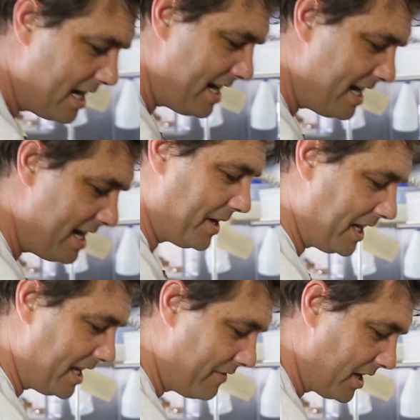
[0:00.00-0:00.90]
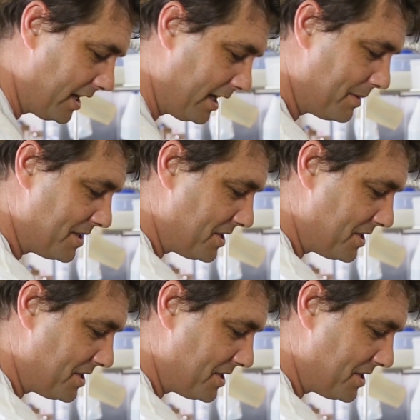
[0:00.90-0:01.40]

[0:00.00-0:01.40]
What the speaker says: Now we're going to give it a little bit of